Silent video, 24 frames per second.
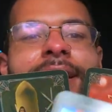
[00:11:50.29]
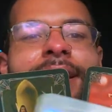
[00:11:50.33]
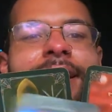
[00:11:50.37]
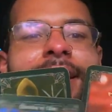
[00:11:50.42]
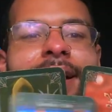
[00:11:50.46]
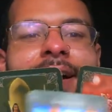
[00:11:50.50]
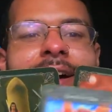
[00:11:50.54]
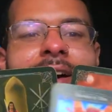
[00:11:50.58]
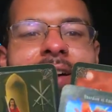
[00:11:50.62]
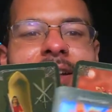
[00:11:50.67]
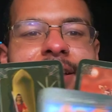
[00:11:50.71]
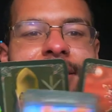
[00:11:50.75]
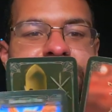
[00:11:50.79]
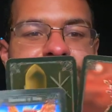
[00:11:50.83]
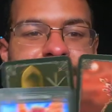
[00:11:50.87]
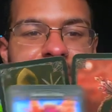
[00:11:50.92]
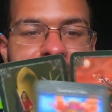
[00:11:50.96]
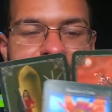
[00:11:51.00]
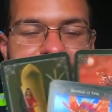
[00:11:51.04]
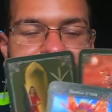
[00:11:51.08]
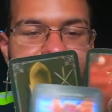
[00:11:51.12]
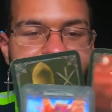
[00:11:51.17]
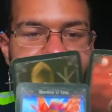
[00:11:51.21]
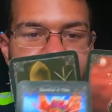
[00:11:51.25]
uh,
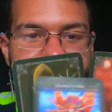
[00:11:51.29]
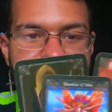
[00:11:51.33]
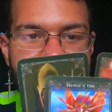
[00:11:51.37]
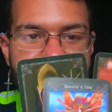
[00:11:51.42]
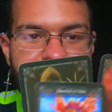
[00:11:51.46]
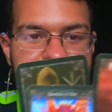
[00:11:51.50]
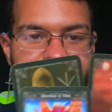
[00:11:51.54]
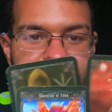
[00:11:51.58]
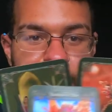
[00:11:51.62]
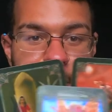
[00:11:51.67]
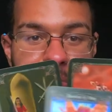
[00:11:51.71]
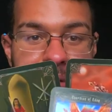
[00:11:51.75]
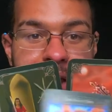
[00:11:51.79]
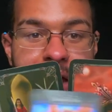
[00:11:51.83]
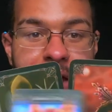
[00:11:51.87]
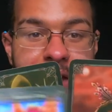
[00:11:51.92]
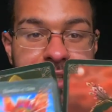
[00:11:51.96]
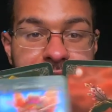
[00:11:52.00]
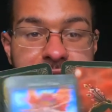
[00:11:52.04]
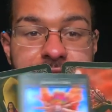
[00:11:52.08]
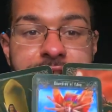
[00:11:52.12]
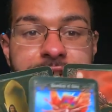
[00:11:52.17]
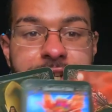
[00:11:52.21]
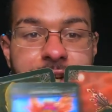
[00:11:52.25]
address this
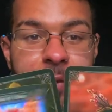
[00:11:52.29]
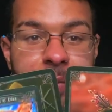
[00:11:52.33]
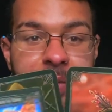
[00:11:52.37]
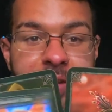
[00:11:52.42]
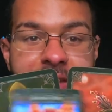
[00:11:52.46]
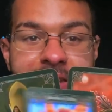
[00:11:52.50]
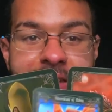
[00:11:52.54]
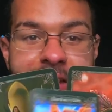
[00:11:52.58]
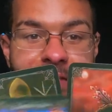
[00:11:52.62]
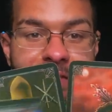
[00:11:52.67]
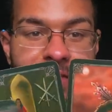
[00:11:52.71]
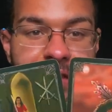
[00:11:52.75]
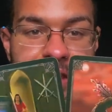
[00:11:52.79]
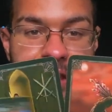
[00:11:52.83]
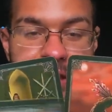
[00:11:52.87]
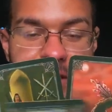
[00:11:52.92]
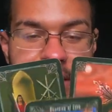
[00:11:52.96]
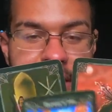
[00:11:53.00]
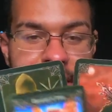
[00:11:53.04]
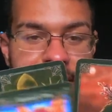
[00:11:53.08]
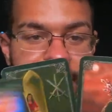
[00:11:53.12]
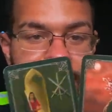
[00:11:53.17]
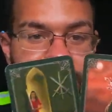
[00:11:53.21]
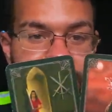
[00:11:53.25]
blockage here because I feel like
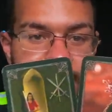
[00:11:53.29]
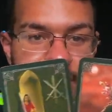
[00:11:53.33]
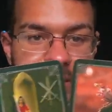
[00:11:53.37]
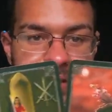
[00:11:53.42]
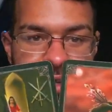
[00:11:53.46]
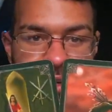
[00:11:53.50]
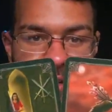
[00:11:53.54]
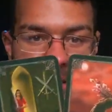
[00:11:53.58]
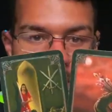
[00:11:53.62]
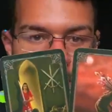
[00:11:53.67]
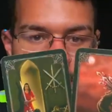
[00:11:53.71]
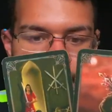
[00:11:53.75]
that is like,